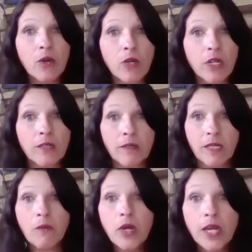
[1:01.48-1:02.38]
or
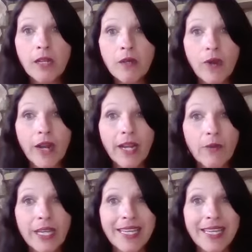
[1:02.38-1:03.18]
someone, right, we get